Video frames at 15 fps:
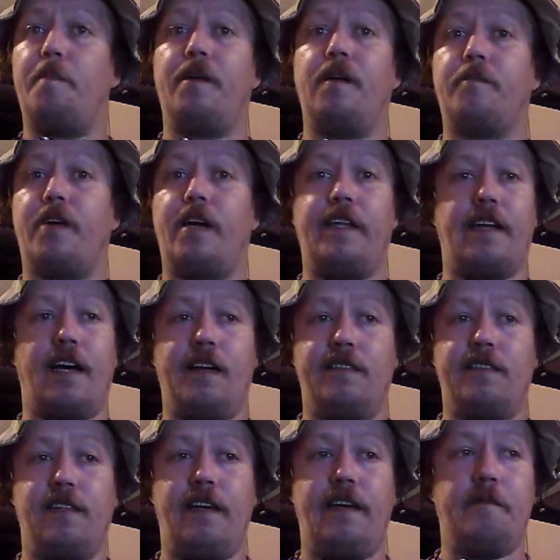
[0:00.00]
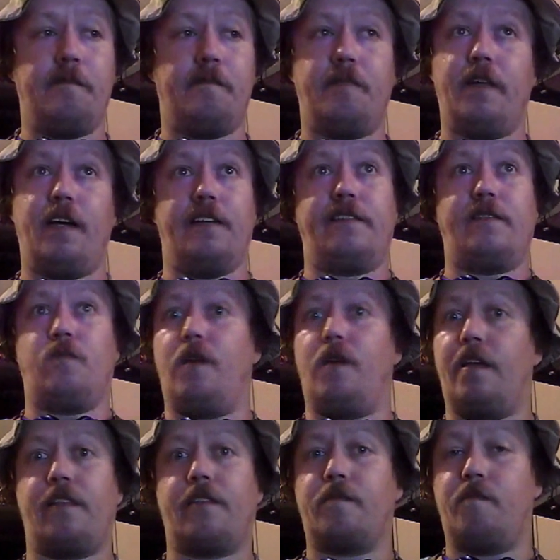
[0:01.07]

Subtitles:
up pretty nicely, and plus with,